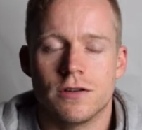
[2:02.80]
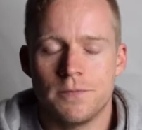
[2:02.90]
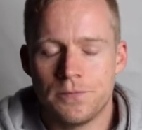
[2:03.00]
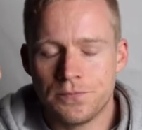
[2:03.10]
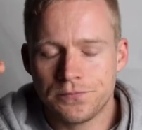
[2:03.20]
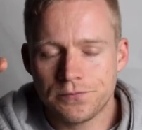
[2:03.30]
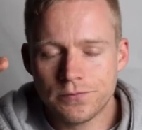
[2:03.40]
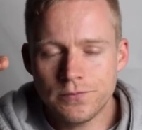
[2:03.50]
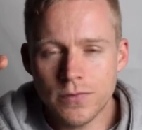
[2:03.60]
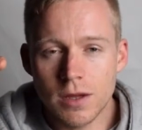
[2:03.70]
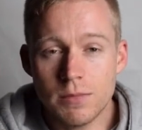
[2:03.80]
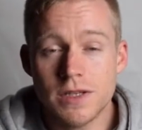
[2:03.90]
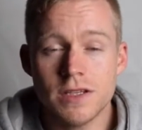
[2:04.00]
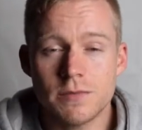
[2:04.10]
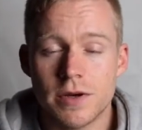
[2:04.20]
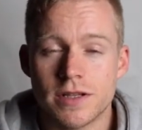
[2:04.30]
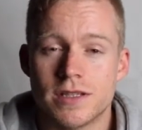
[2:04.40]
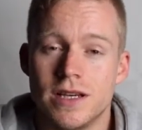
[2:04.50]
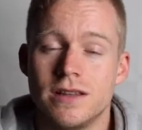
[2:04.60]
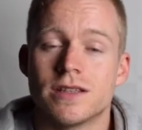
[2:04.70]
that
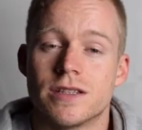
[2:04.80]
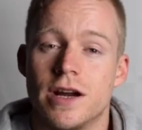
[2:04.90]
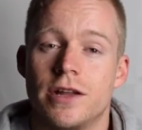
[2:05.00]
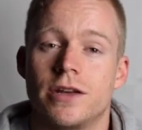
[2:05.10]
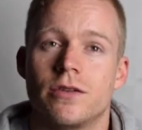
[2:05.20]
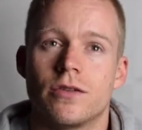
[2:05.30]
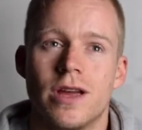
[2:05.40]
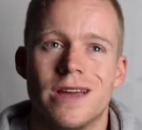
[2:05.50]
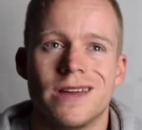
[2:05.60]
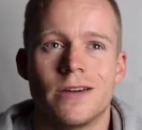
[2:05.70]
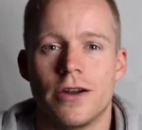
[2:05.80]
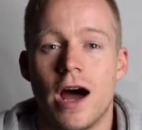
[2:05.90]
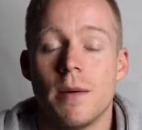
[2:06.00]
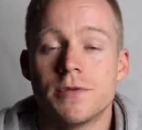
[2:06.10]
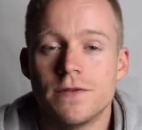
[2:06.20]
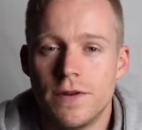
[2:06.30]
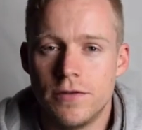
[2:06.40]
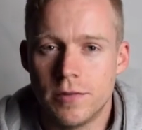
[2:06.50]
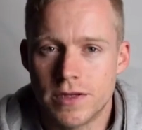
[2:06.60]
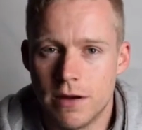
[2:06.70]
participants in the study got up to
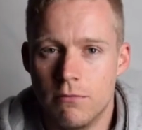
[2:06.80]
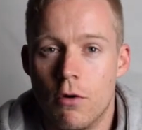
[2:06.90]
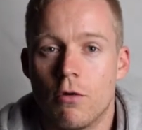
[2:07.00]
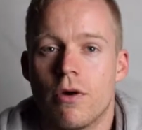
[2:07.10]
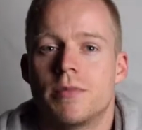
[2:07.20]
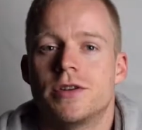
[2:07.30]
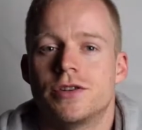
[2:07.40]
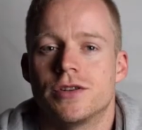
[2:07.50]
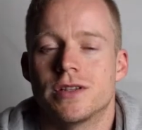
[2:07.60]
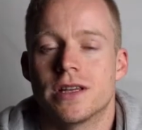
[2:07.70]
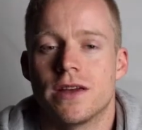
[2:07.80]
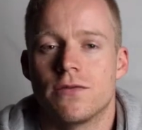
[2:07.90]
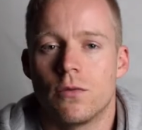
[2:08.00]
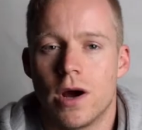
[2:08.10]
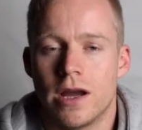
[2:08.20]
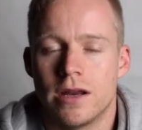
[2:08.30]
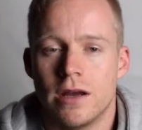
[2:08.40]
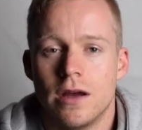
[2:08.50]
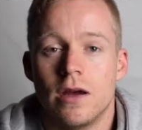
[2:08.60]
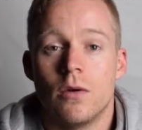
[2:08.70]
50% more repetitions at a given weight
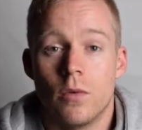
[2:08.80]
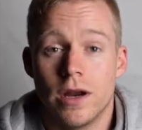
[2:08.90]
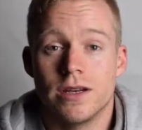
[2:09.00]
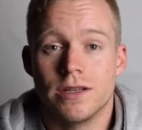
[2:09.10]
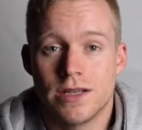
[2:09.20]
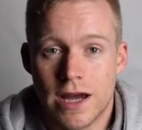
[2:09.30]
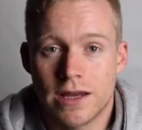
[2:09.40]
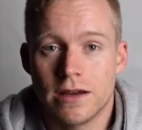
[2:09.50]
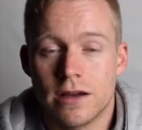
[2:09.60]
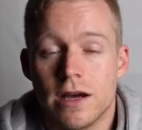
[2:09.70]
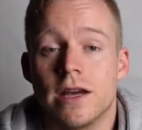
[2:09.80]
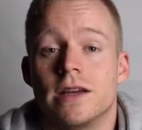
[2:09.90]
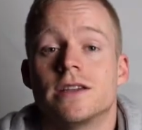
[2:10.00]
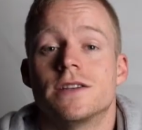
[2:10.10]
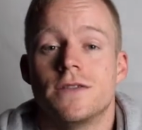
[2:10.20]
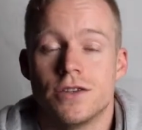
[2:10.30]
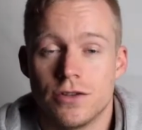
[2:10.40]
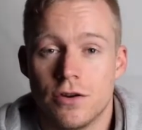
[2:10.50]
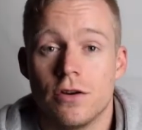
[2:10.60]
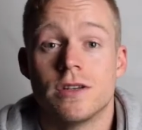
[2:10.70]
when taking a
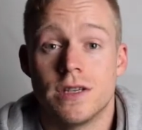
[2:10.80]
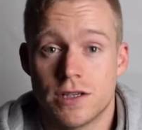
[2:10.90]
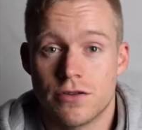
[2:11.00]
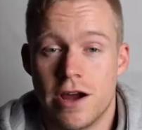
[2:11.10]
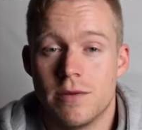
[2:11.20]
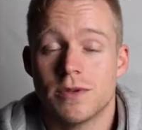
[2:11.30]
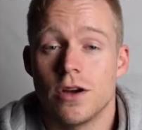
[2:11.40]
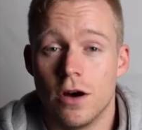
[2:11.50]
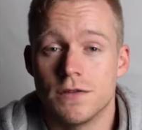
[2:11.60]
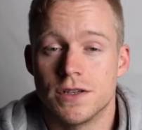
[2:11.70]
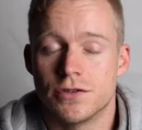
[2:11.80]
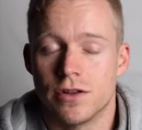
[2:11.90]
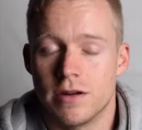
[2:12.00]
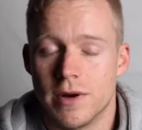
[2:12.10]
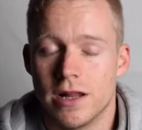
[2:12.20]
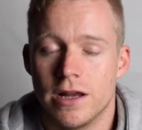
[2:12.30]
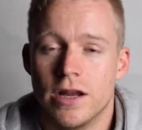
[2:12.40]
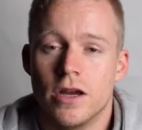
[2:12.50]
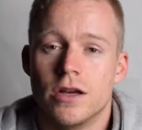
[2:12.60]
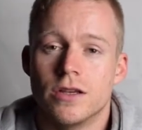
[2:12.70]
sufficient dose, 6 grams of citrulline and malate.
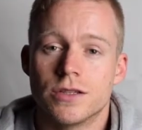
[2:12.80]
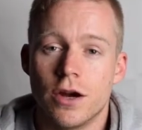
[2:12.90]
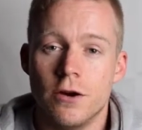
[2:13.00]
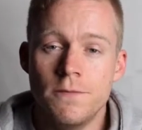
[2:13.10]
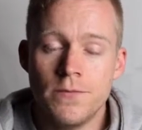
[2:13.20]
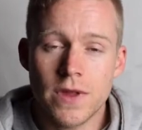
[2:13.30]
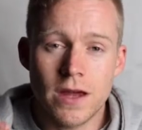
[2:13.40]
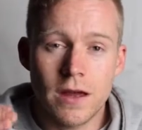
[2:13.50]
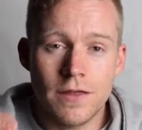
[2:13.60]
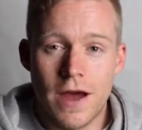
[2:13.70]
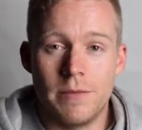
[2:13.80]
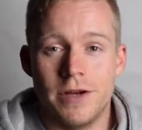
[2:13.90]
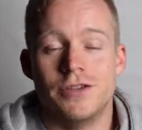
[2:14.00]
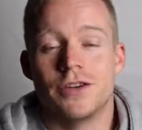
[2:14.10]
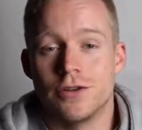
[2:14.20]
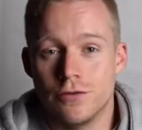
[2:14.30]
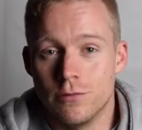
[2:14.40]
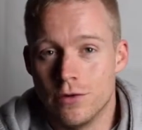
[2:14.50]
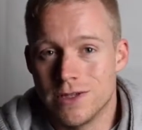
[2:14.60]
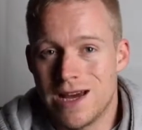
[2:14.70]
So that means you can do
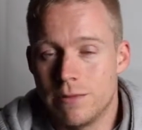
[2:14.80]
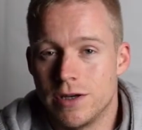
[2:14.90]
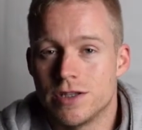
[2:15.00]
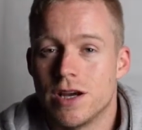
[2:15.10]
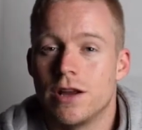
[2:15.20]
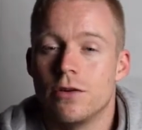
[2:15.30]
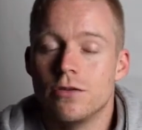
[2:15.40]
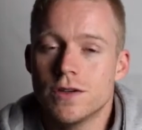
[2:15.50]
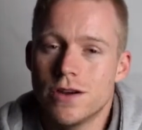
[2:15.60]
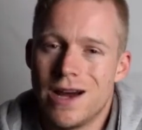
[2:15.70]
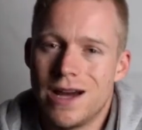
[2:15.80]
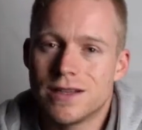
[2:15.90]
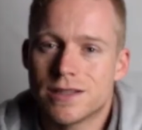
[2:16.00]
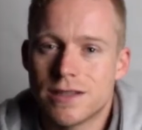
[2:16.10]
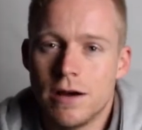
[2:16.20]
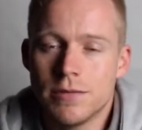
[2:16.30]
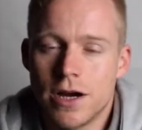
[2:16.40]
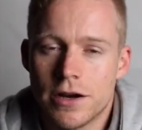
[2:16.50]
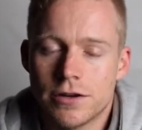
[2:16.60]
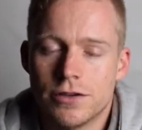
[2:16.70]
more damage. It also had some
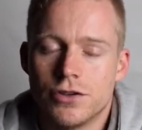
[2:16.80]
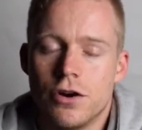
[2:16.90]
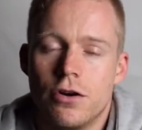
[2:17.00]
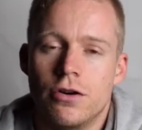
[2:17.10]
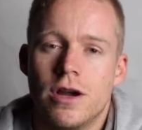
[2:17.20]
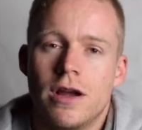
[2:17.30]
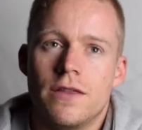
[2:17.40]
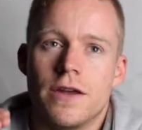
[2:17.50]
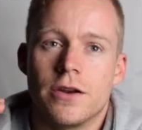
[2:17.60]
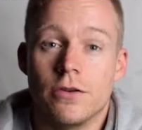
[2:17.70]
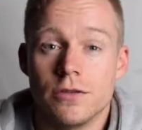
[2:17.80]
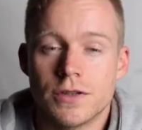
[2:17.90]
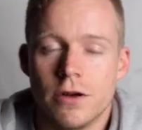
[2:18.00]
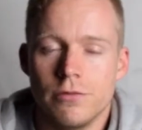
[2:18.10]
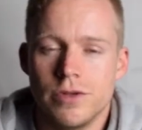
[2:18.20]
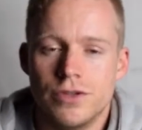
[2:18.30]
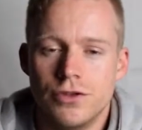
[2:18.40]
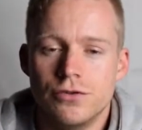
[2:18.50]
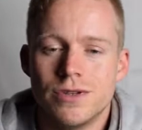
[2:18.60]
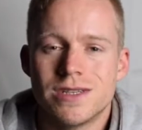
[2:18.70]
data to show that it also
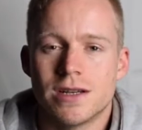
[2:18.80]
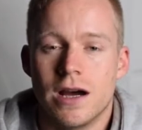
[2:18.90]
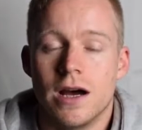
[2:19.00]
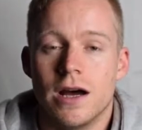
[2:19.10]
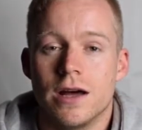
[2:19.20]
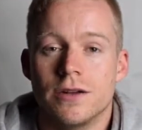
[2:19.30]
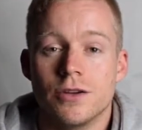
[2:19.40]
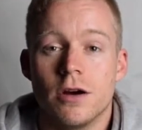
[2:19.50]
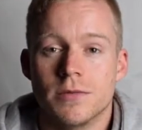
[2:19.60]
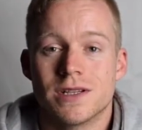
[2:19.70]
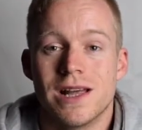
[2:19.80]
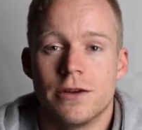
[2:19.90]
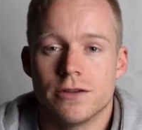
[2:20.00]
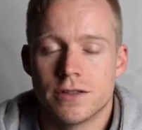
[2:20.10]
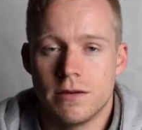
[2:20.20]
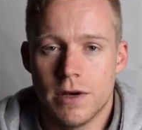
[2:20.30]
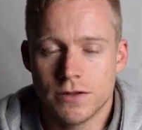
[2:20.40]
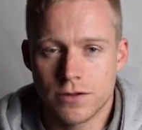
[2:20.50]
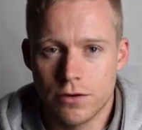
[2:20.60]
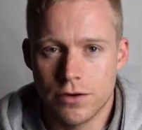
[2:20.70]
reduced DOMS, delayed onset
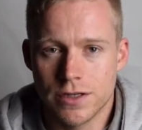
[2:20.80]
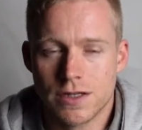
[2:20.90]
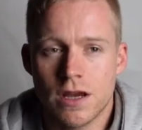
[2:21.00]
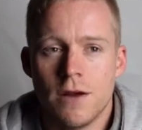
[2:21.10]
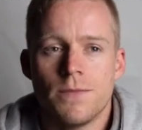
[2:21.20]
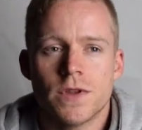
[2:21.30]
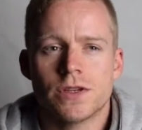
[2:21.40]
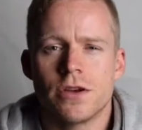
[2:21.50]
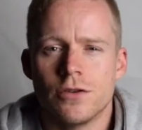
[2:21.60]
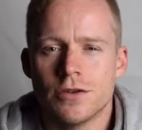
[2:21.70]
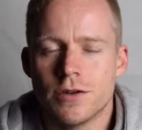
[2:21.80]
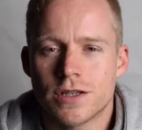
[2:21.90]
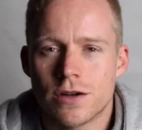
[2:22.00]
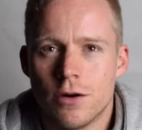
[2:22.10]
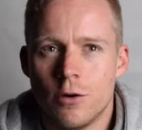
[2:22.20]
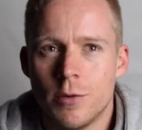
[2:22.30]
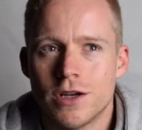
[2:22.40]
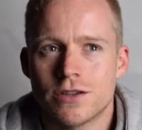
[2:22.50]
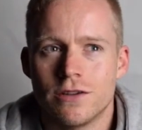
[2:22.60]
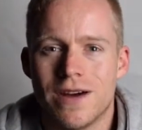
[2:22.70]
muscle soreness, so it
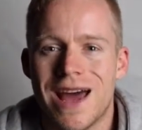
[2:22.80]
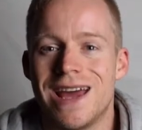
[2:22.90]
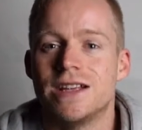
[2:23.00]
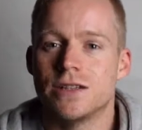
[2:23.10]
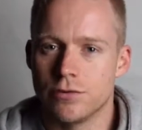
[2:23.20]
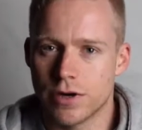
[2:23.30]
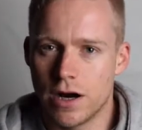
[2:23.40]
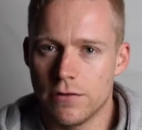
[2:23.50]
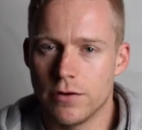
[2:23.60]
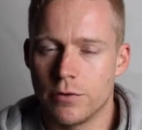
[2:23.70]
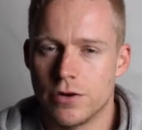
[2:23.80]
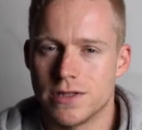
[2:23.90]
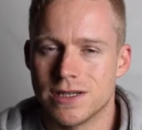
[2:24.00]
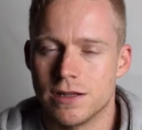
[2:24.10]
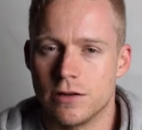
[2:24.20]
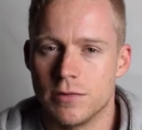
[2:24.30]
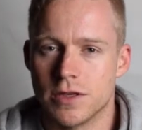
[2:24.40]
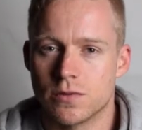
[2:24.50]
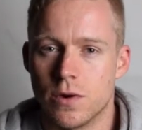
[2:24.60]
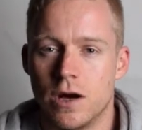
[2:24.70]
almost sort of aids in the recovery process a little bit
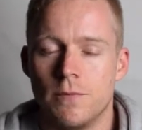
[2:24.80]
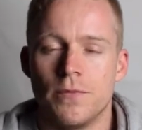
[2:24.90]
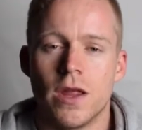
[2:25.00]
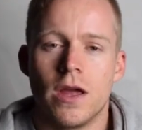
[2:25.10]
as well.